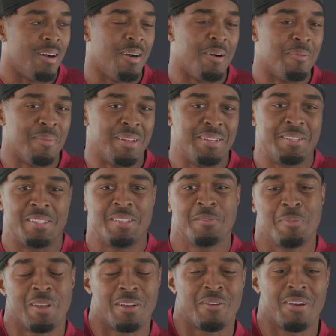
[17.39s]
Oh, man, it's
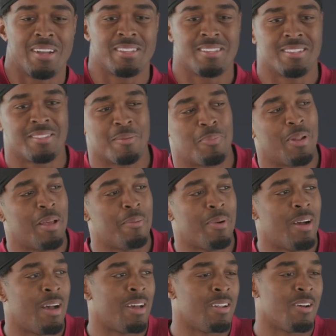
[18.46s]
been great just to play
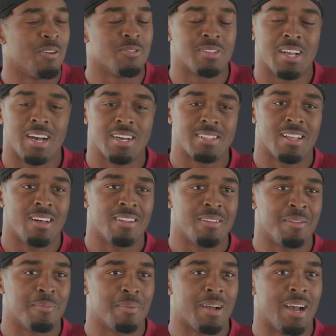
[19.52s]
behind those guys. All of
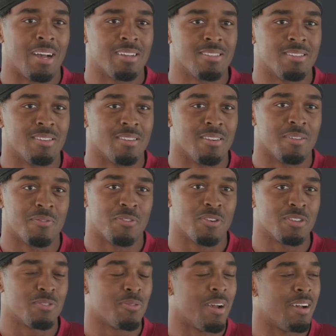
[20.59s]
them guys are
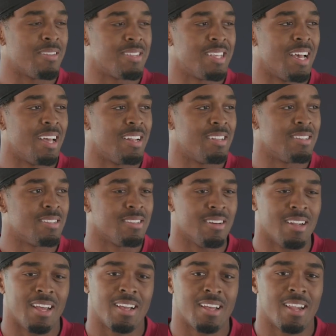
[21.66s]
first-round talent, so
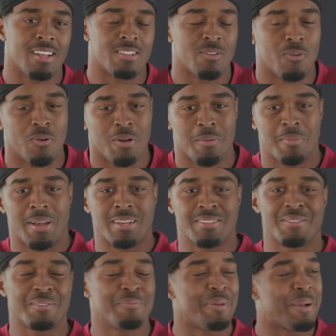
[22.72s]
they get out the quarterback,
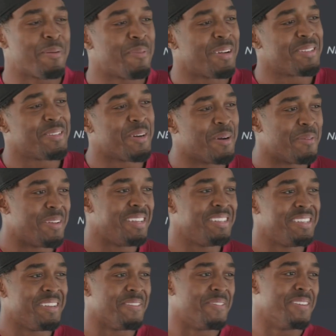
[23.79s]
so it's making my job
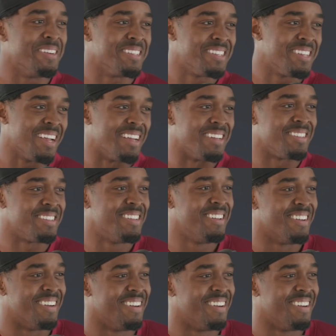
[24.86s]
easier for a change.